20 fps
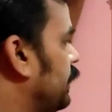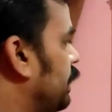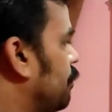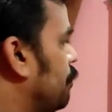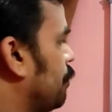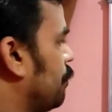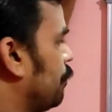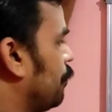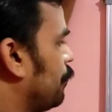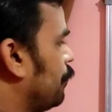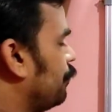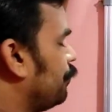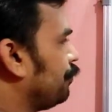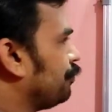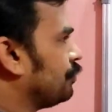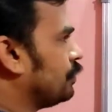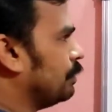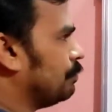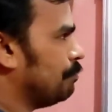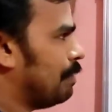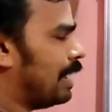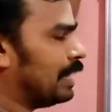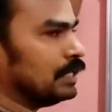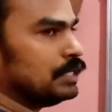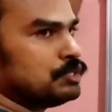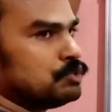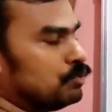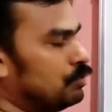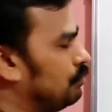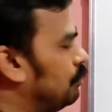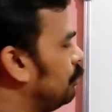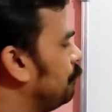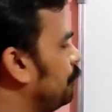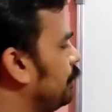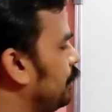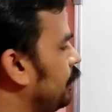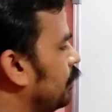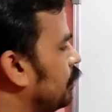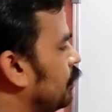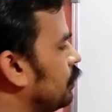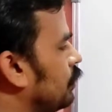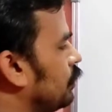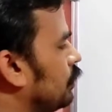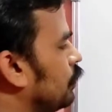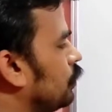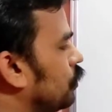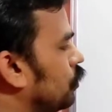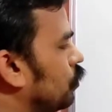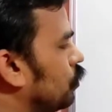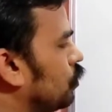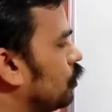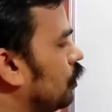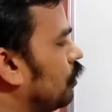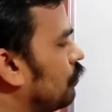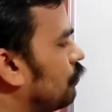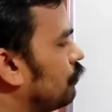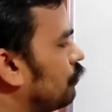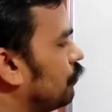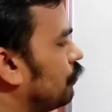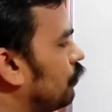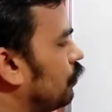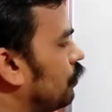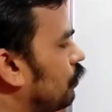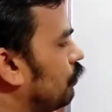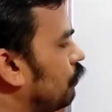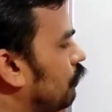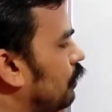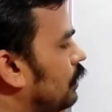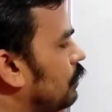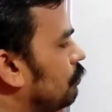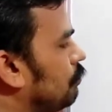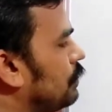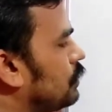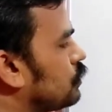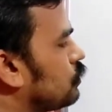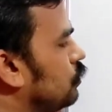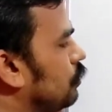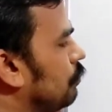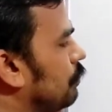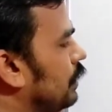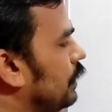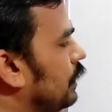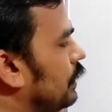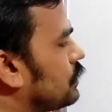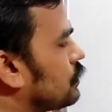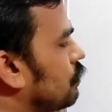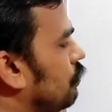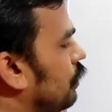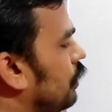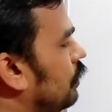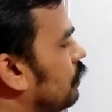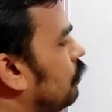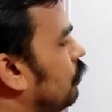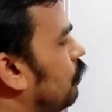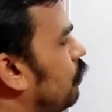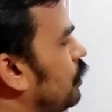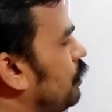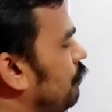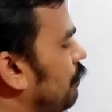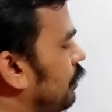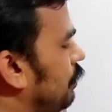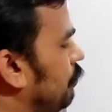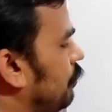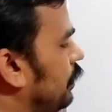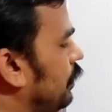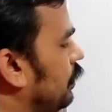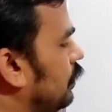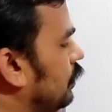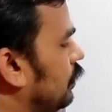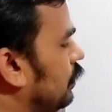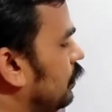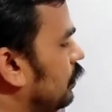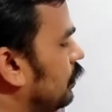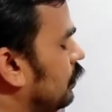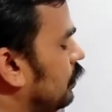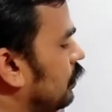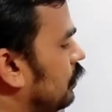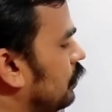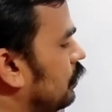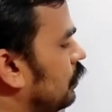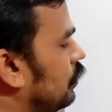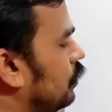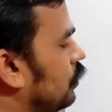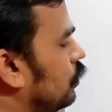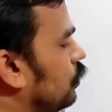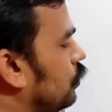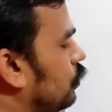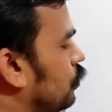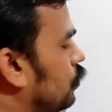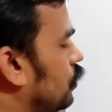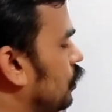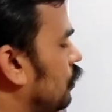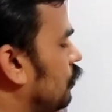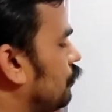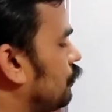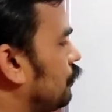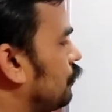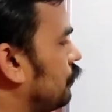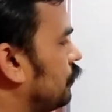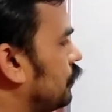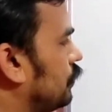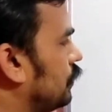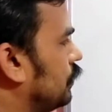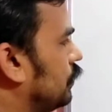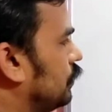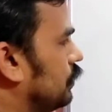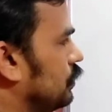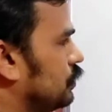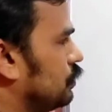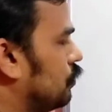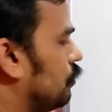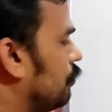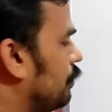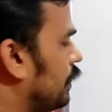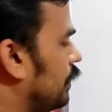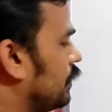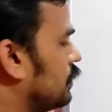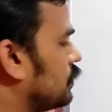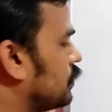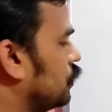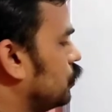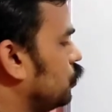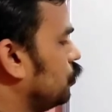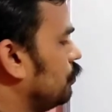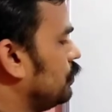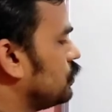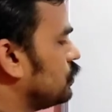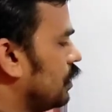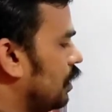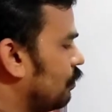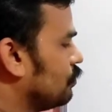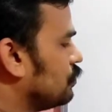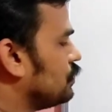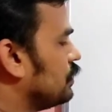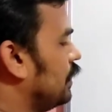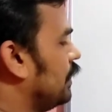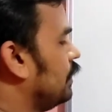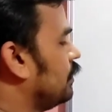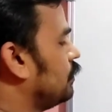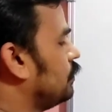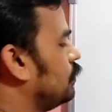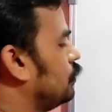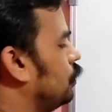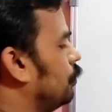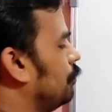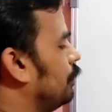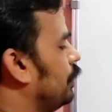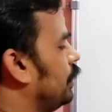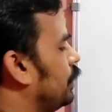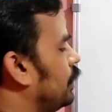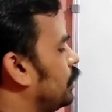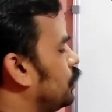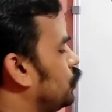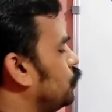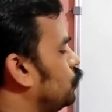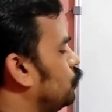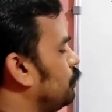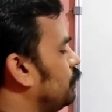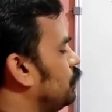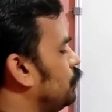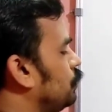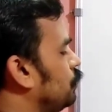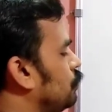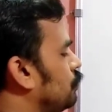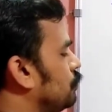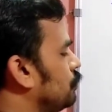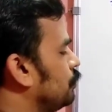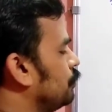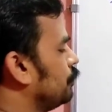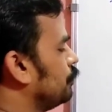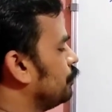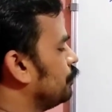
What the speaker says: M magnitude will be root of 1 plus omega square whole divided by root of this omega cube is outside, omega cube into